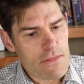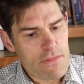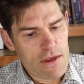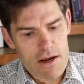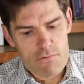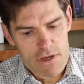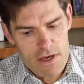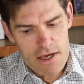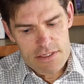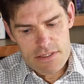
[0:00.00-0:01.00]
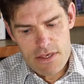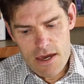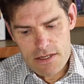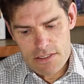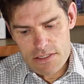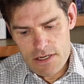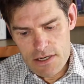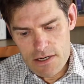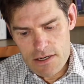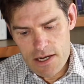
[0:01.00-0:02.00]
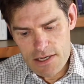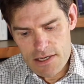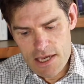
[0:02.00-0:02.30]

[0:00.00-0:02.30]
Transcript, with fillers: Then I realized that I